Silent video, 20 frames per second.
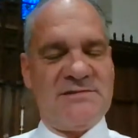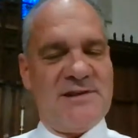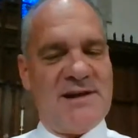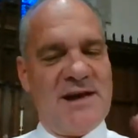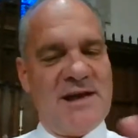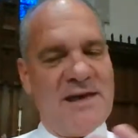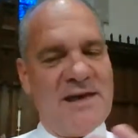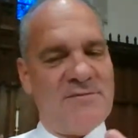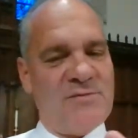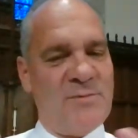And
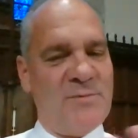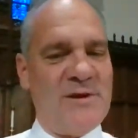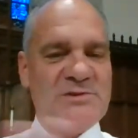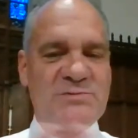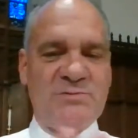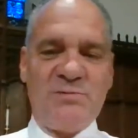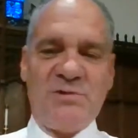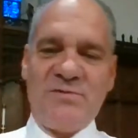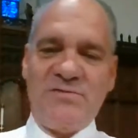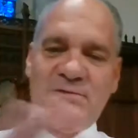I have a
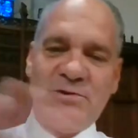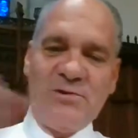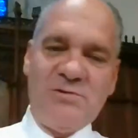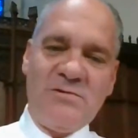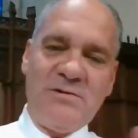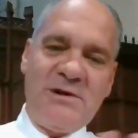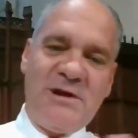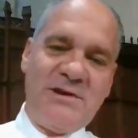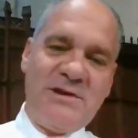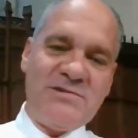much more
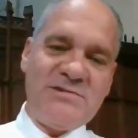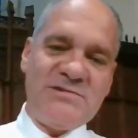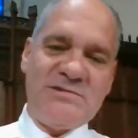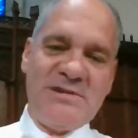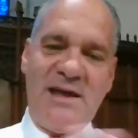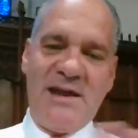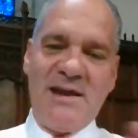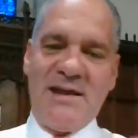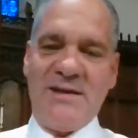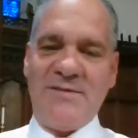fluid
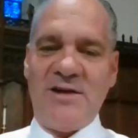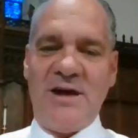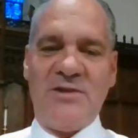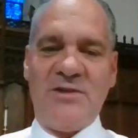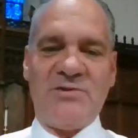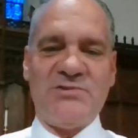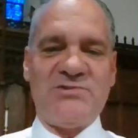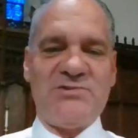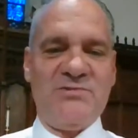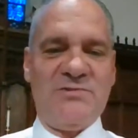understanding of how
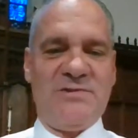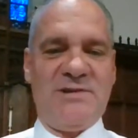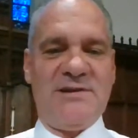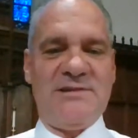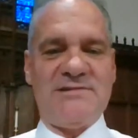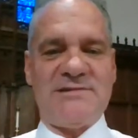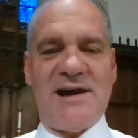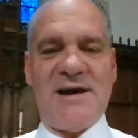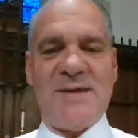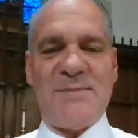those two
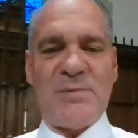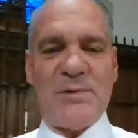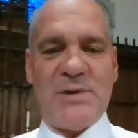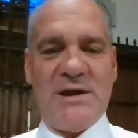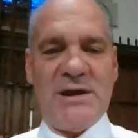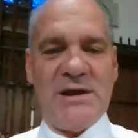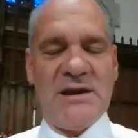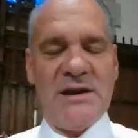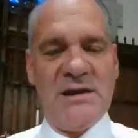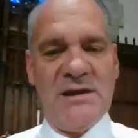things
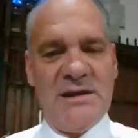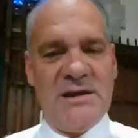operate.